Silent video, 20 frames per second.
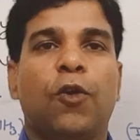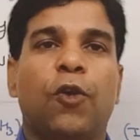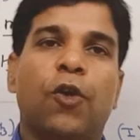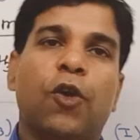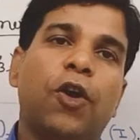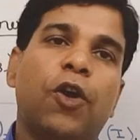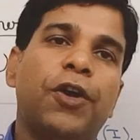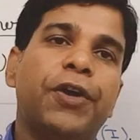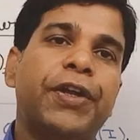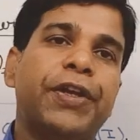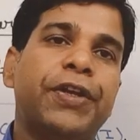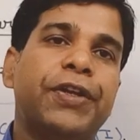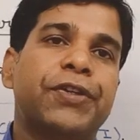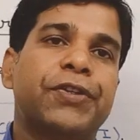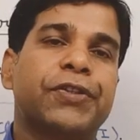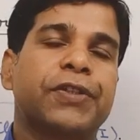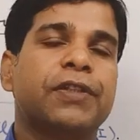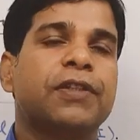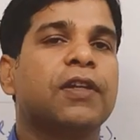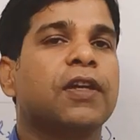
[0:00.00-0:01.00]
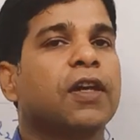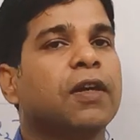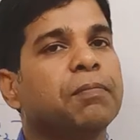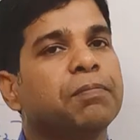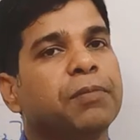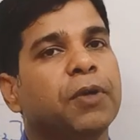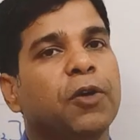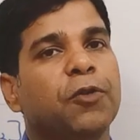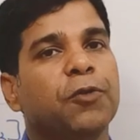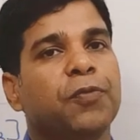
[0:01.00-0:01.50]
coordination
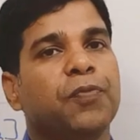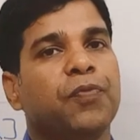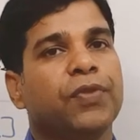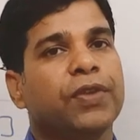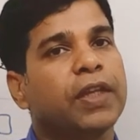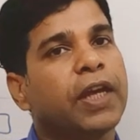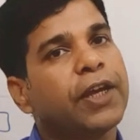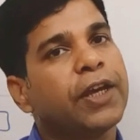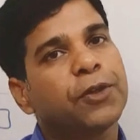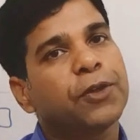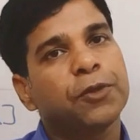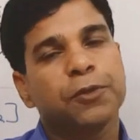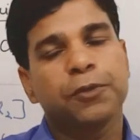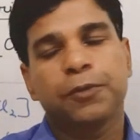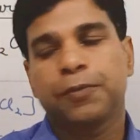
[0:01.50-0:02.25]
compound. Thank you.